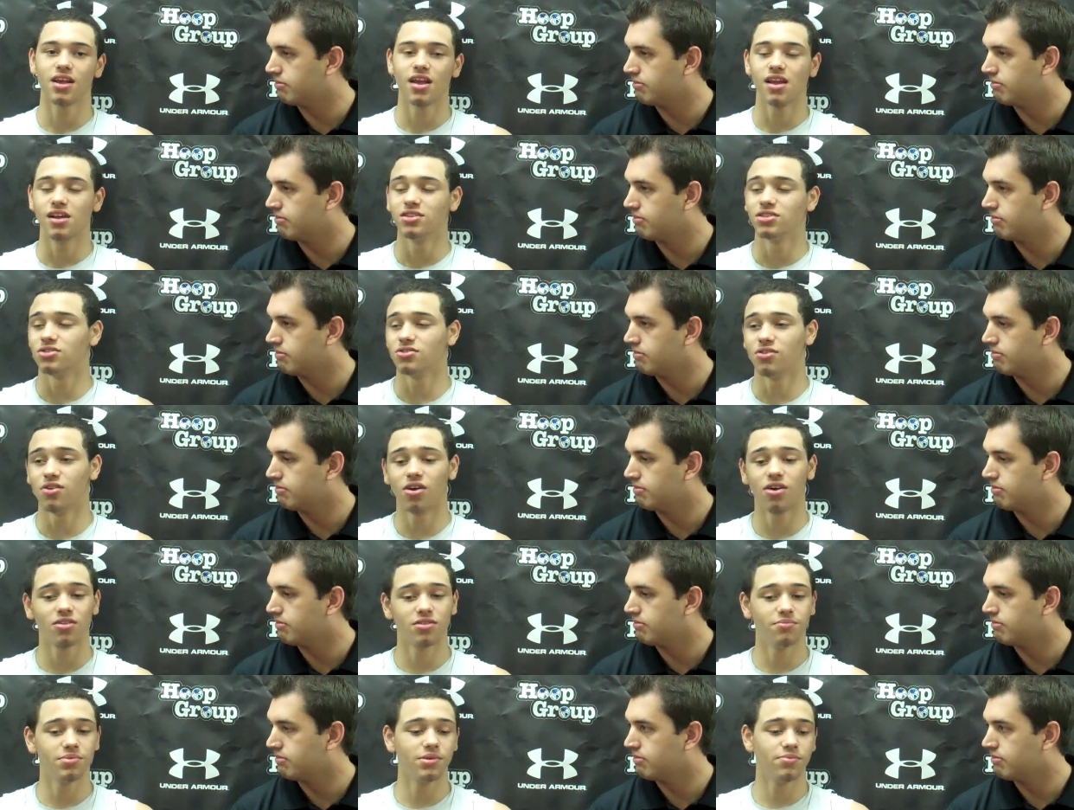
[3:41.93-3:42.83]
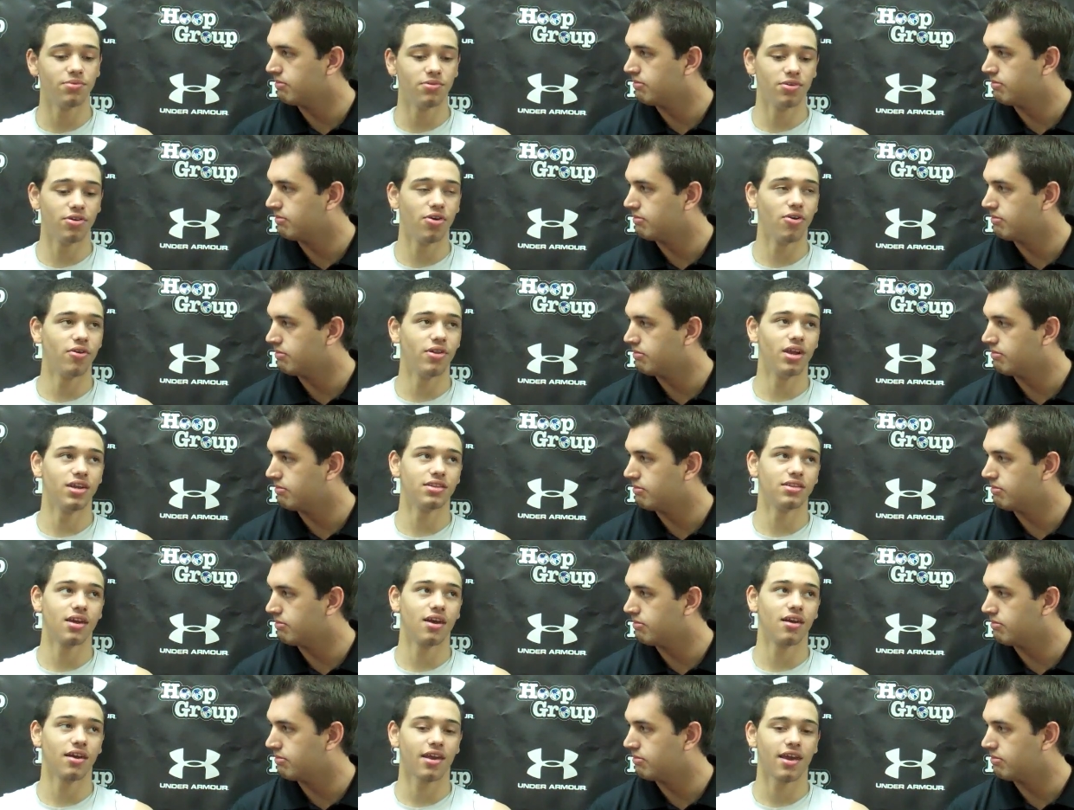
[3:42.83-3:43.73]
Speaker 1: So all the people know that
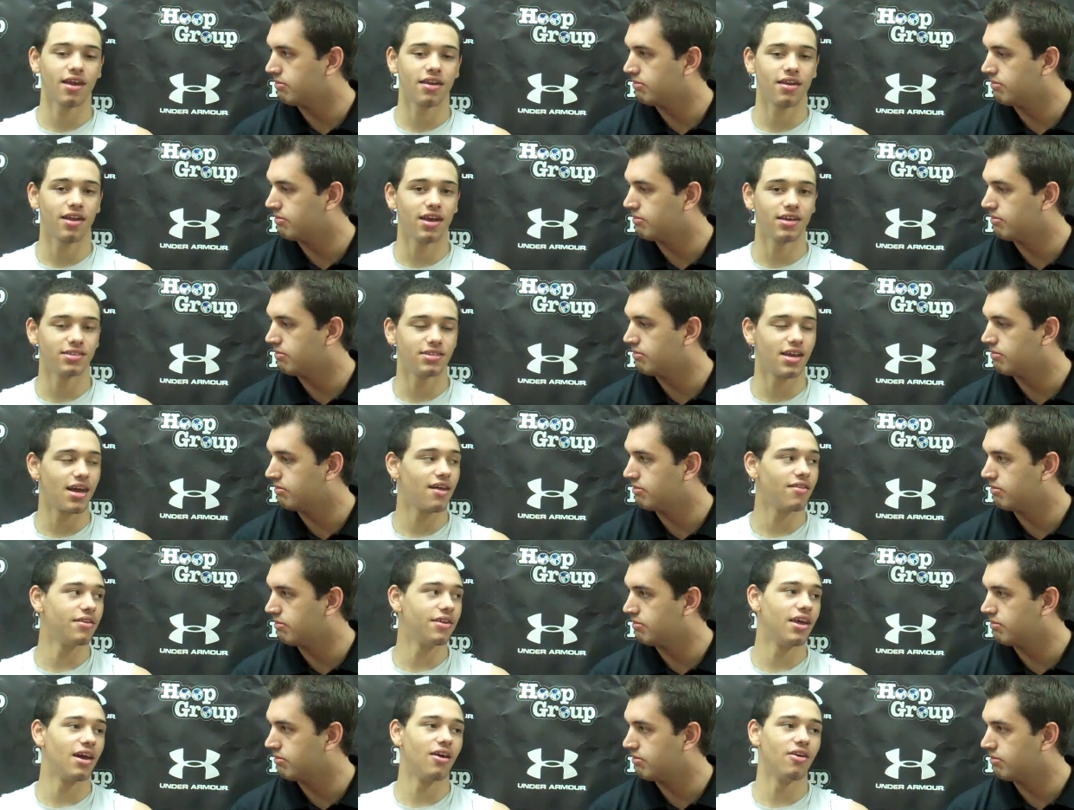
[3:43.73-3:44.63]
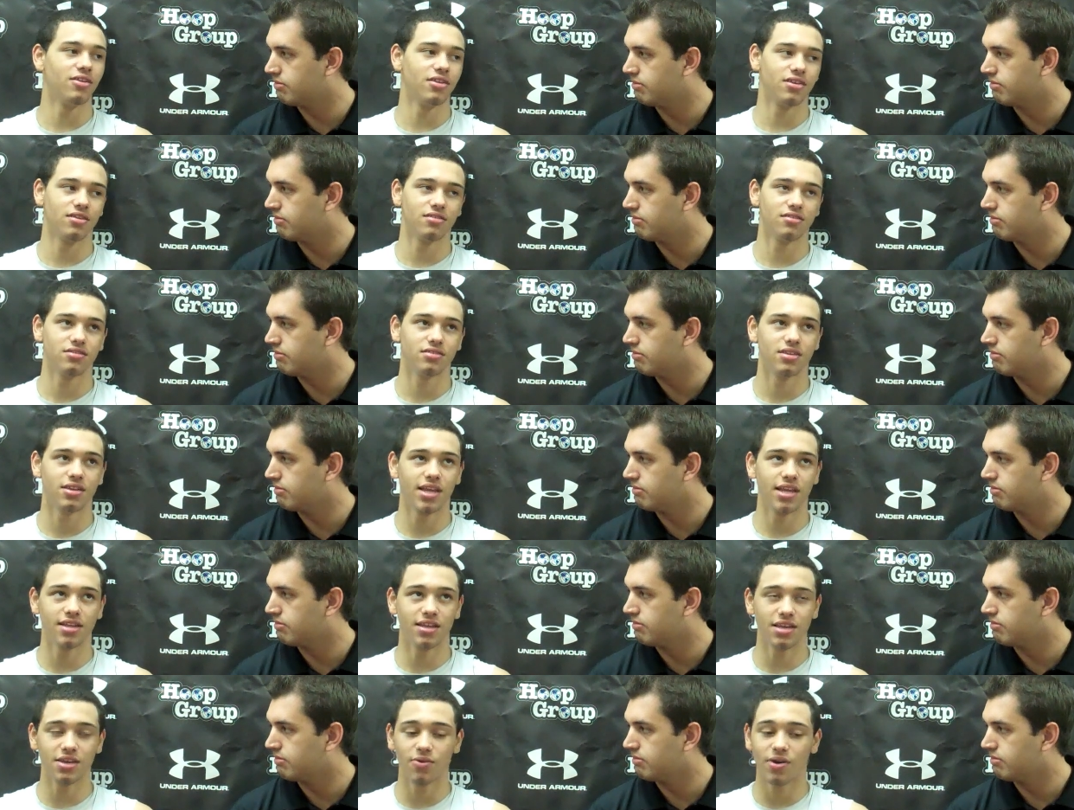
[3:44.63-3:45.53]
ta Canada has talent now, and then in the
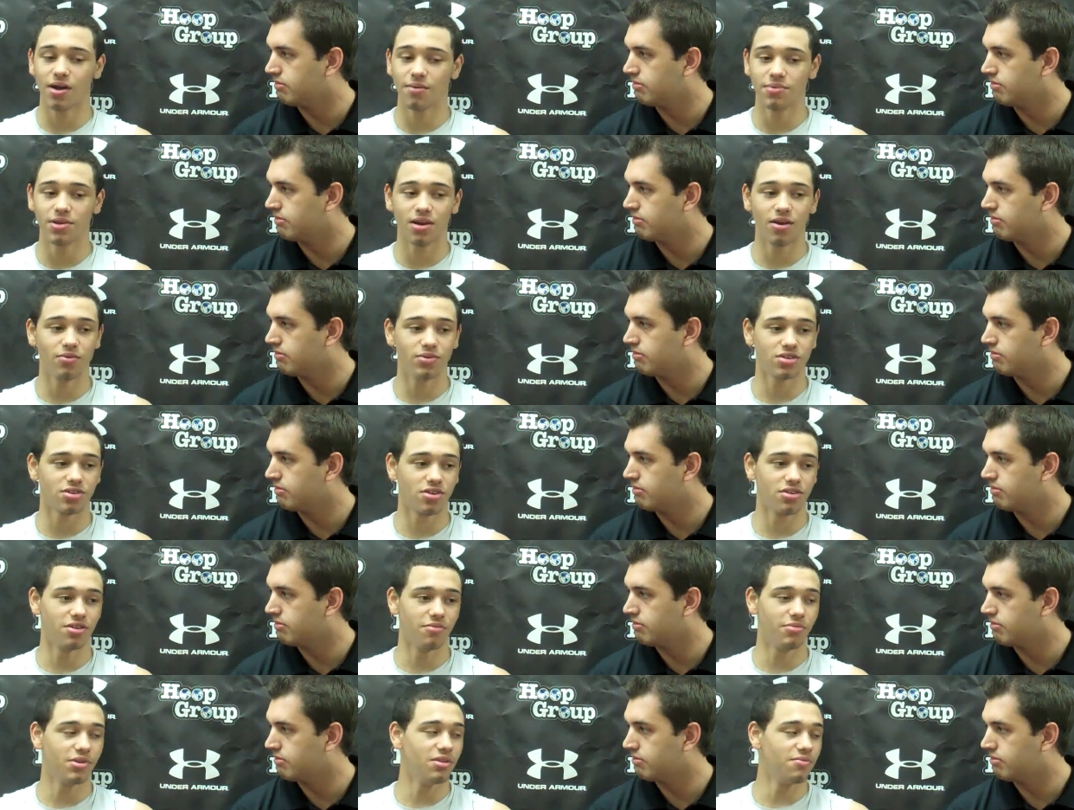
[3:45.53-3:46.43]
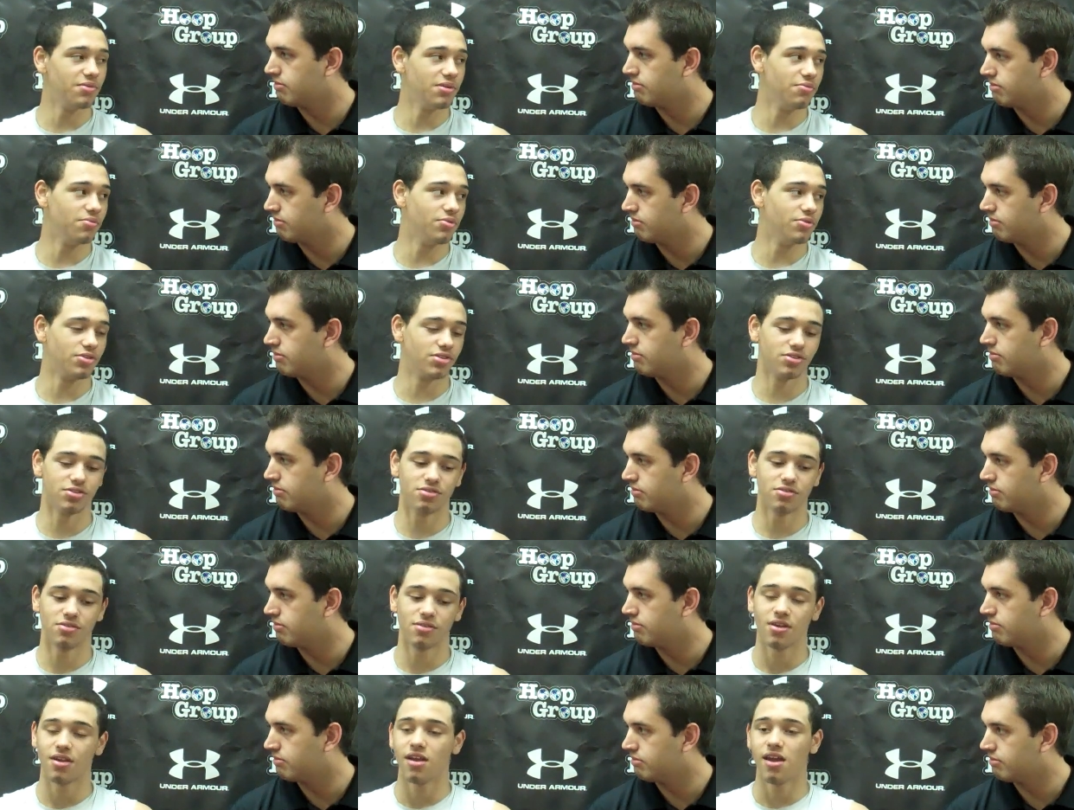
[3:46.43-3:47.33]
U I V L we're starting to beat people. So
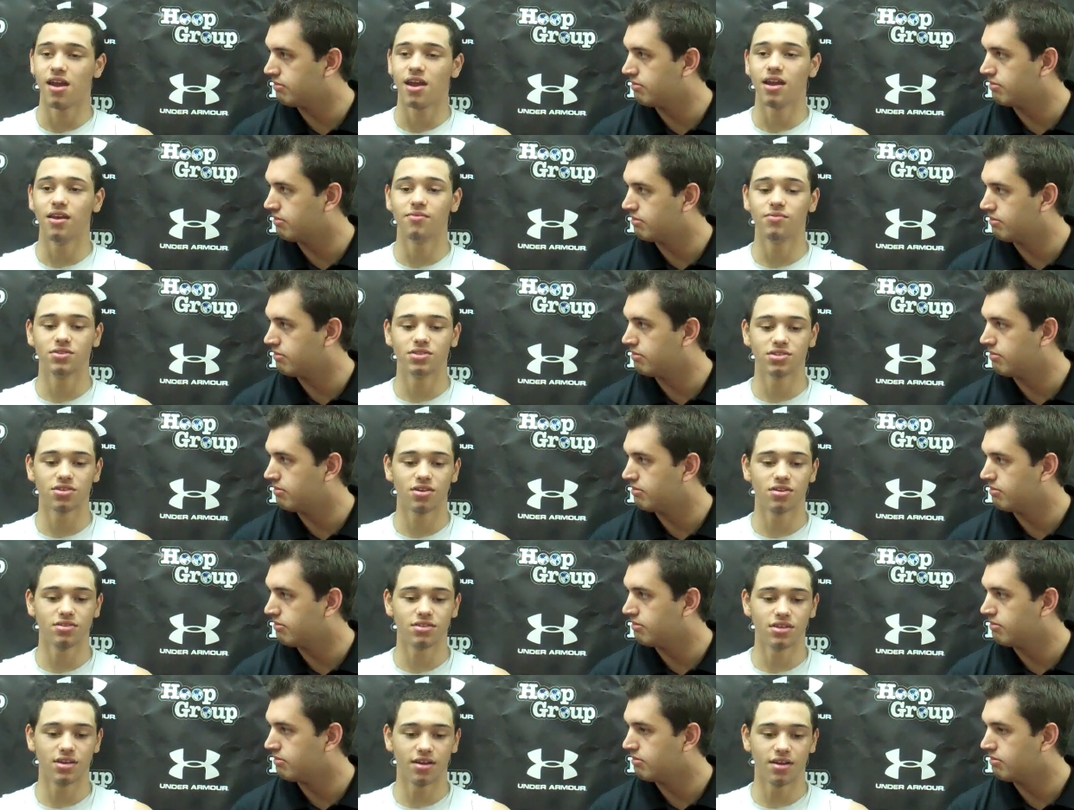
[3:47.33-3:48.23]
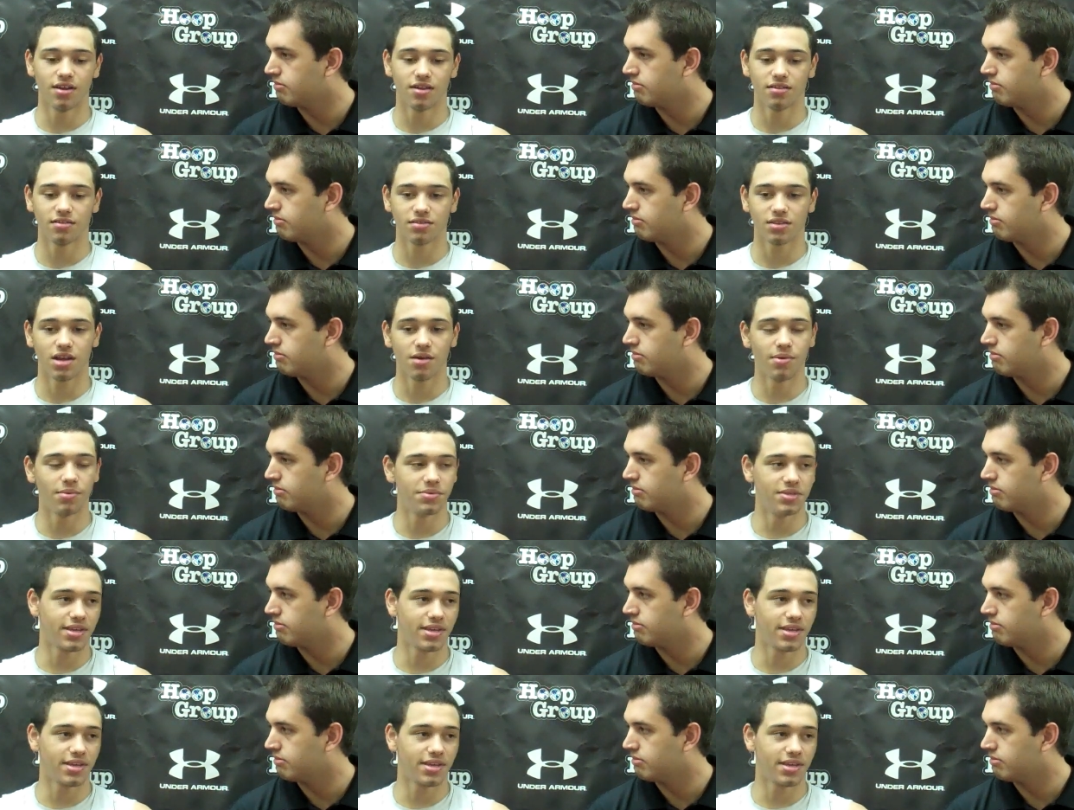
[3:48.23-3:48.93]
everyone's starting to come up to